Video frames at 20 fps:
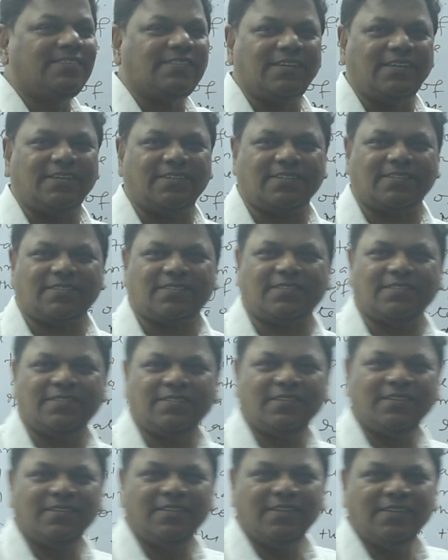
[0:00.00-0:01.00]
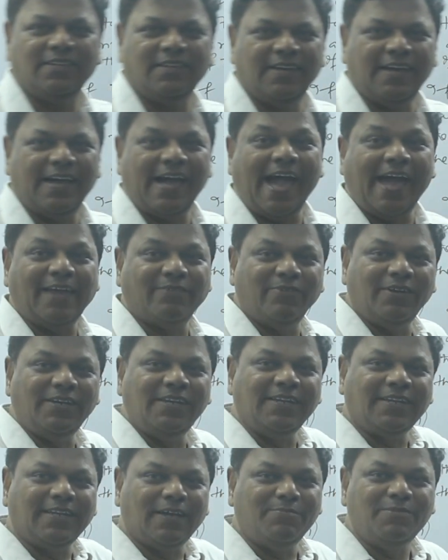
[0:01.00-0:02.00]
shares. Annual
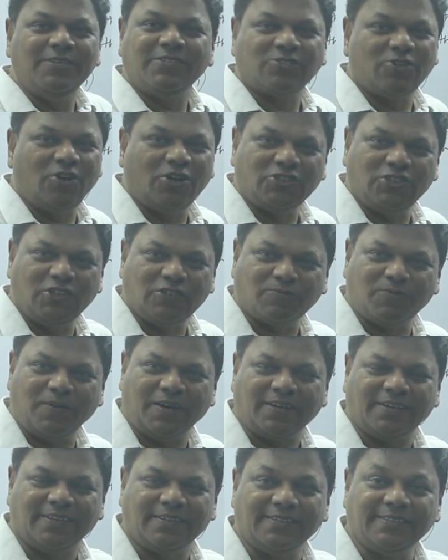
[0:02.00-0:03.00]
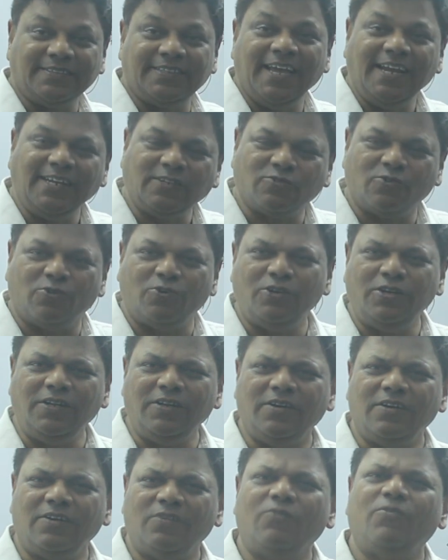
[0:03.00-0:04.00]
income is not this one. They
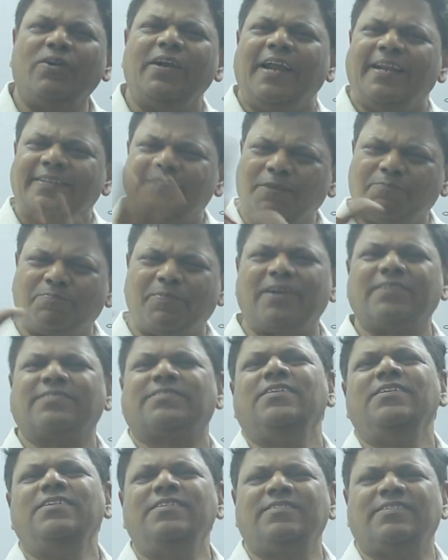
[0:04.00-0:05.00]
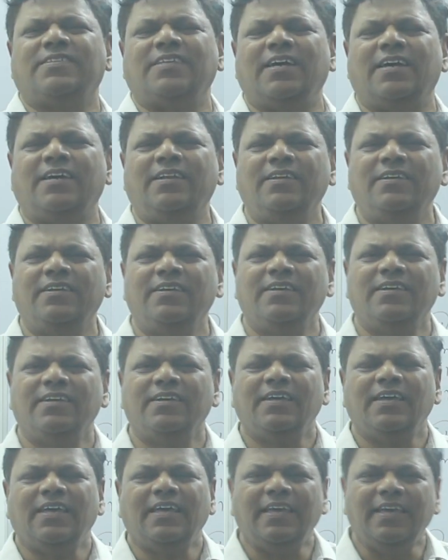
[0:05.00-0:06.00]
told one another person is there.
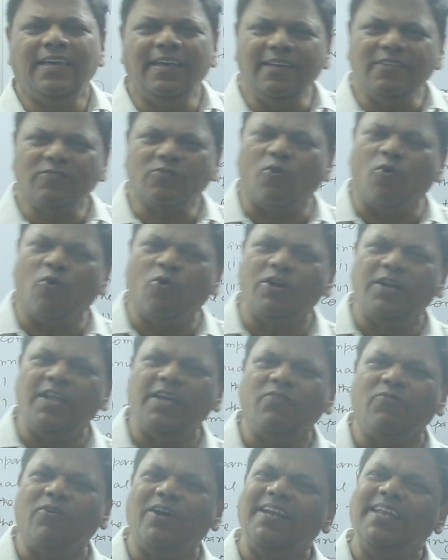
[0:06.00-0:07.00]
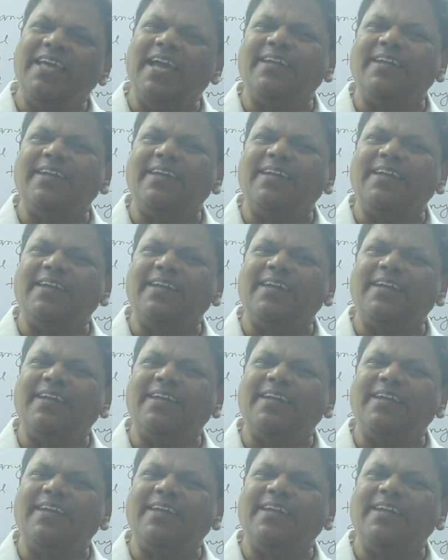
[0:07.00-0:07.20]
He is holding only